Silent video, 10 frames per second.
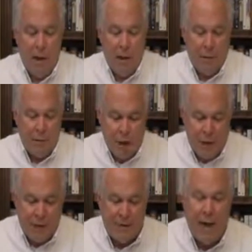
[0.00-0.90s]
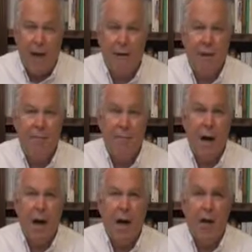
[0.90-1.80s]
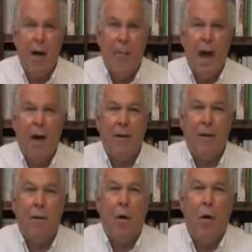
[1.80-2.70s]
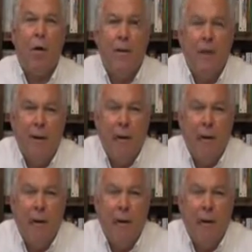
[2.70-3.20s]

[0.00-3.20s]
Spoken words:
It was a good discussion, good back and forth